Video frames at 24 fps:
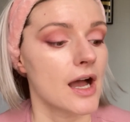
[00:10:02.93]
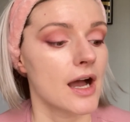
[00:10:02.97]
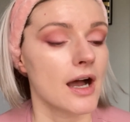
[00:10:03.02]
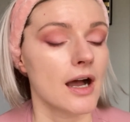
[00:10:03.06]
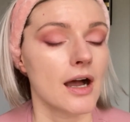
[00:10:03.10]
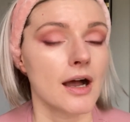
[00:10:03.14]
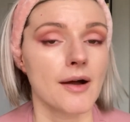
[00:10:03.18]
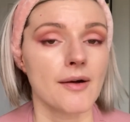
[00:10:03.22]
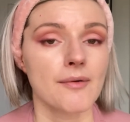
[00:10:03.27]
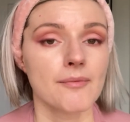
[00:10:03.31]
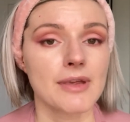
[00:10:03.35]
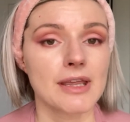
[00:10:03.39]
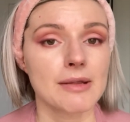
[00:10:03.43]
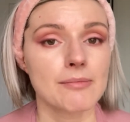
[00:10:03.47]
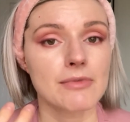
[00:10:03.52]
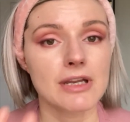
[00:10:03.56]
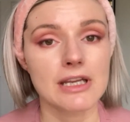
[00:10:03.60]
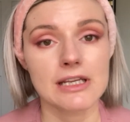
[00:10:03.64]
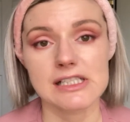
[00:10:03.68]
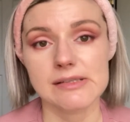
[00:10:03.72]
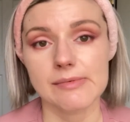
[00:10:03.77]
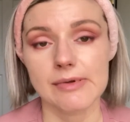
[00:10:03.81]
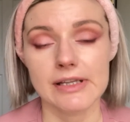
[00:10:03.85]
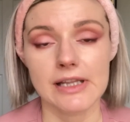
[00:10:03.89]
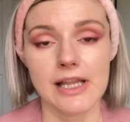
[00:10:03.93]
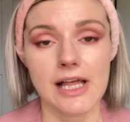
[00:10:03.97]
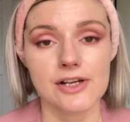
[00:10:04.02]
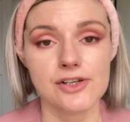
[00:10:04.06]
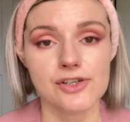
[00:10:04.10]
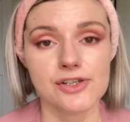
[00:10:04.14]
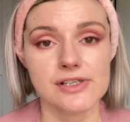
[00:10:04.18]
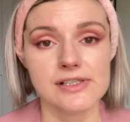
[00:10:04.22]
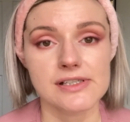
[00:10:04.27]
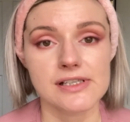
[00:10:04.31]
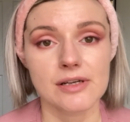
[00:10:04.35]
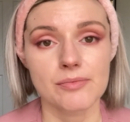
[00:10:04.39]
It makes my
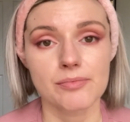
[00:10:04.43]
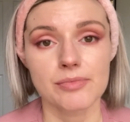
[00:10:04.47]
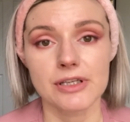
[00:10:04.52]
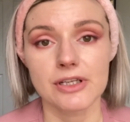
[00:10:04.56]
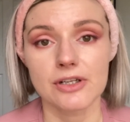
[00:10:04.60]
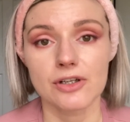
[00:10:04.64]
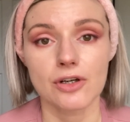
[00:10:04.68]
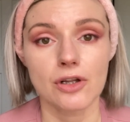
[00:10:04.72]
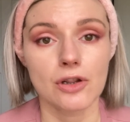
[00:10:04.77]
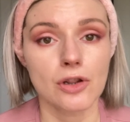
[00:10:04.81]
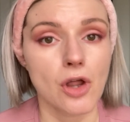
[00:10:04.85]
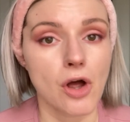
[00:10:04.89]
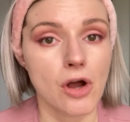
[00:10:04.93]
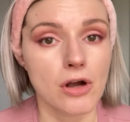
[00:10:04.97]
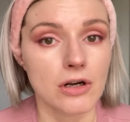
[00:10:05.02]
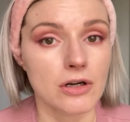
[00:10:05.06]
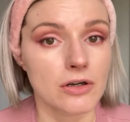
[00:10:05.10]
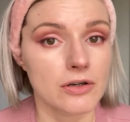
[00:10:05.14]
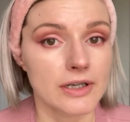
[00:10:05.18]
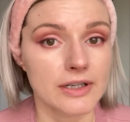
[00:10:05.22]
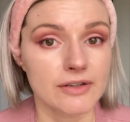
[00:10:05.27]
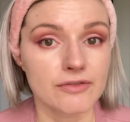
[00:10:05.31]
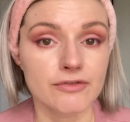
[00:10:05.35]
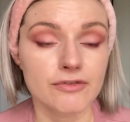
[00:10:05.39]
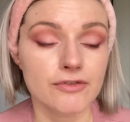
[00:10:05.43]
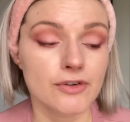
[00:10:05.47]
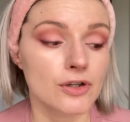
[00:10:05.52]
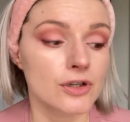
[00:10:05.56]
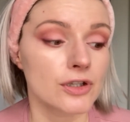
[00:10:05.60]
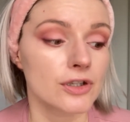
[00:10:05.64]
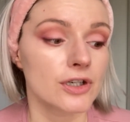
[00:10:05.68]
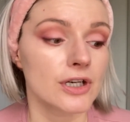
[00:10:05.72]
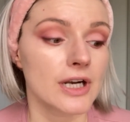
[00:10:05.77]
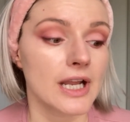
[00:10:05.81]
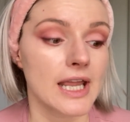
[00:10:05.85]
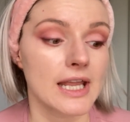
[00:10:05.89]
lashes appear longer and
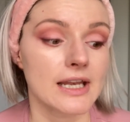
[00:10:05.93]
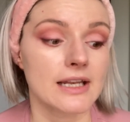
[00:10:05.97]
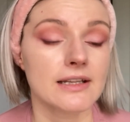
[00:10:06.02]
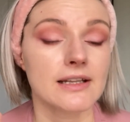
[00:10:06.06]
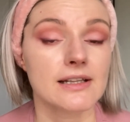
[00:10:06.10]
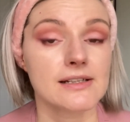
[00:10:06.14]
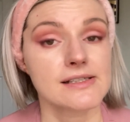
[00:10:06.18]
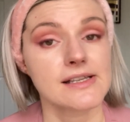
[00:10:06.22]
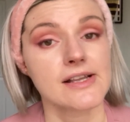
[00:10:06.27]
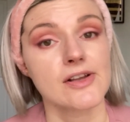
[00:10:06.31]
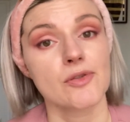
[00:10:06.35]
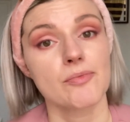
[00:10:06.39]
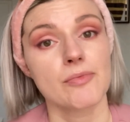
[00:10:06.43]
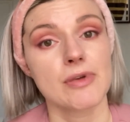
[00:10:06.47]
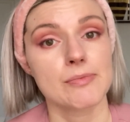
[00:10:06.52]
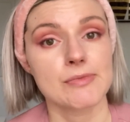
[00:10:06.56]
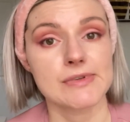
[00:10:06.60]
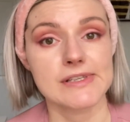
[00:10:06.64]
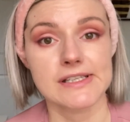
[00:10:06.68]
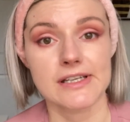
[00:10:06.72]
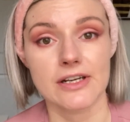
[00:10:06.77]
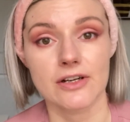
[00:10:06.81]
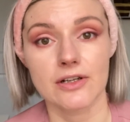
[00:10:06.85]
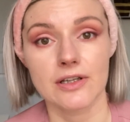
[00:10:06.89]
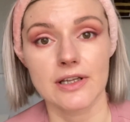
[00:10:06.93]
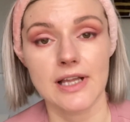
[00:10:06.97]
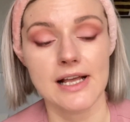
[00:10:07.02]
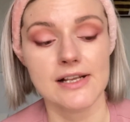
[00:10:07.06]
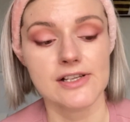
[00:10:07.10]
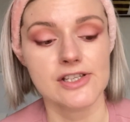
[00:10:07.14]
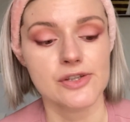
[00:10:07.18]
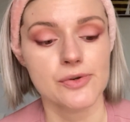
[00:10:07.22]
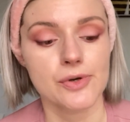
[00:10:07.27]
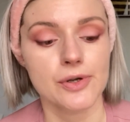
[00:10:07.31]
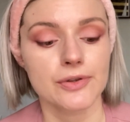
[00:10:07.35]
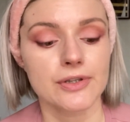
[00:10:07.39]
fuller, and it does help my mascara
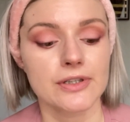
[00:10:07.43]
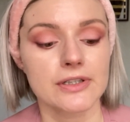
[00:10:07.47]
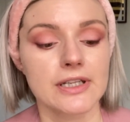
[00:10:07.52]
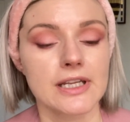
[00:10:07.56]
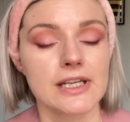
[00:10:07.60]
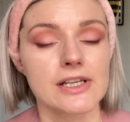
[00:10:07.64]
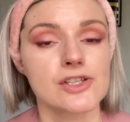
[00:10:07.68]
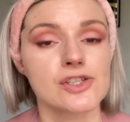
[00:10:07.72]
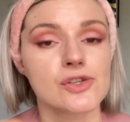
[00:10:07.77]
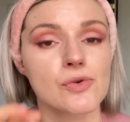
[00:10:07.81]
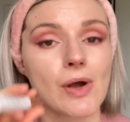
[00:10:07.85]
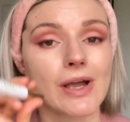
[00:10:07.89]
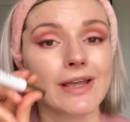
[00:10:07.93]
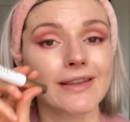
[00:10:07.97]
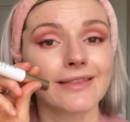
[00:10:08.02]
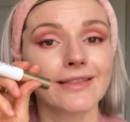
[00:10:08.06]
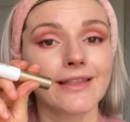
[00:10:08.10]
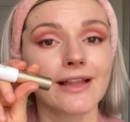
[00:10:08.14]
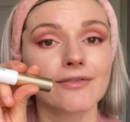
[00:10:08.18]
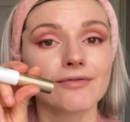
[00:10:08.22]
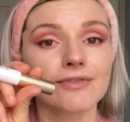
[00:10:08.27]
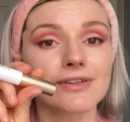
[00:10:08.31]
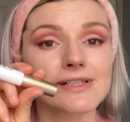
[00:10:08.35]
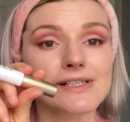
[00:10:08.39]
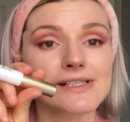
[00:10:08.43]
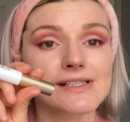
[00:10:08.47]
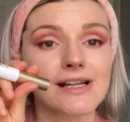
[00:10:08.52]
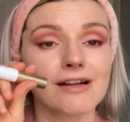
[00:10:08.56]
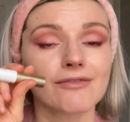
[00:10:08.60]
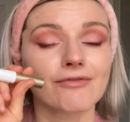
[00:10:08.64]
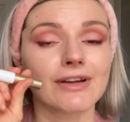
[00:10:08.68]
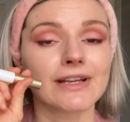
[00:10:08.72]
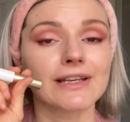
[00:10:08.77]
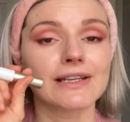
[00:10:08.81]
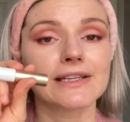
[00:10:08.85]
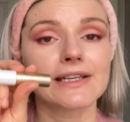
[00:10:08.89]
last throughout the day. So I love this
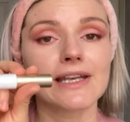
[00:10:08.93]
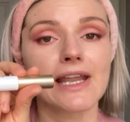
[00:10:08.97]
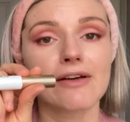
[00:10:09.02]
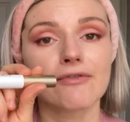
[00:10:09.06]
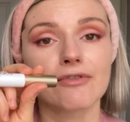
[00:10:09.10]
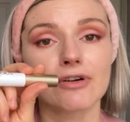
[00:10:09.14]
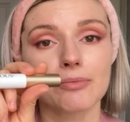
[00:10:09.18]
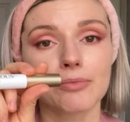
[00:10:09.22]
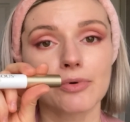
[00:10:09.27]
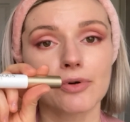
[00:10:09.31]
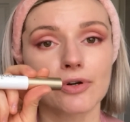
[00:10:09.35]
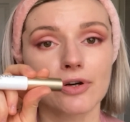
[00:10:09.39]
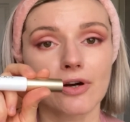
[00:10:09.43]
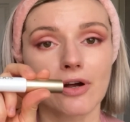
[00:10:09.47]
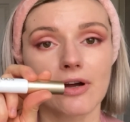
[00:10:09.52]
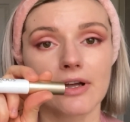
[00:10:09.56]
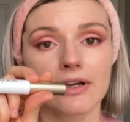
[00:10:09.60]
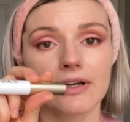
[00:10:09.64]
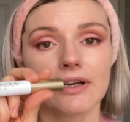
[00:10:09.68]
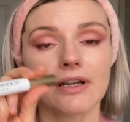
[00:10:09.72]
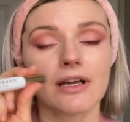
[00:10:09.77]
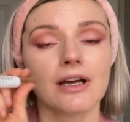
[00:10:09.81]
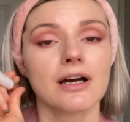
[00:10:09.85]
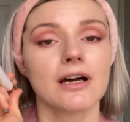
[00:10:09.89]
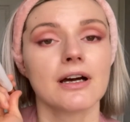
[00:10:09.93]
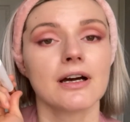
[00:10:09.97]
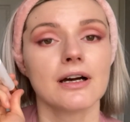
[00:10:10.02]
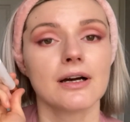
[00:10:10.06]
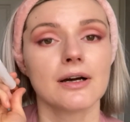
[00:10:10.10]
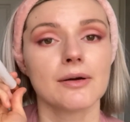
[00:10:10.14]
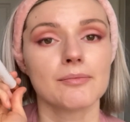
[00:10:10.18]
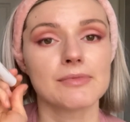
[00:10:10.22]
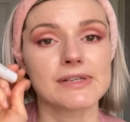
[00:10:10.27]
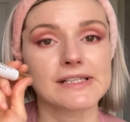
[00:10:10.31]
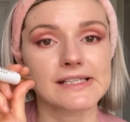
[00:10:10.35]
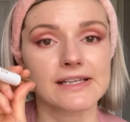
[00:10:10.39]
stuff. I never put on
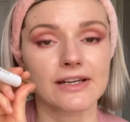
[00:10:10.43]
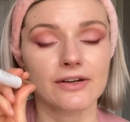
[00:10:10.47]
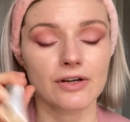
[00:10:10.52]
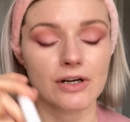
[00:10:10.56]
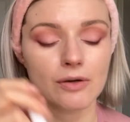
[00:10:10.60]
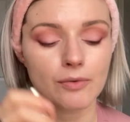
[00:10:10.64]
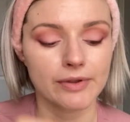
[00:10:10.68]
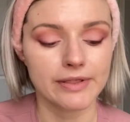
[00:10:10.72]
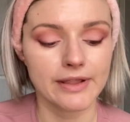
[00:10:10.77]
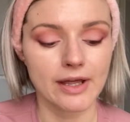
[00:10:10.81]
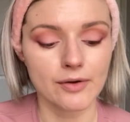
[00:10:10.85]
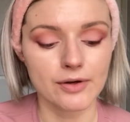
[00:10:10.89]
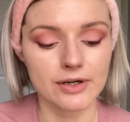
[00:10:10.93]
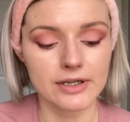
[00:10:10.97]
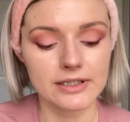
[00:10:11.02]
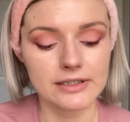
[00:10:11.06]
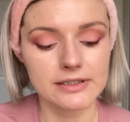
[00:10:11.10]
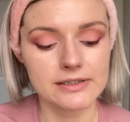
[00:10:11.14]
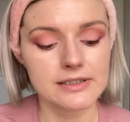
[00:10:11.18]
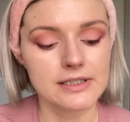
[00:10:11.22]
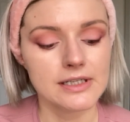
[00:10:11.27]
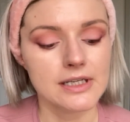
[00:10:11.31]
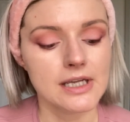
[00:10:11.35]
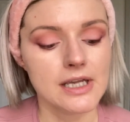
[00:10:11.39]
mascara without it.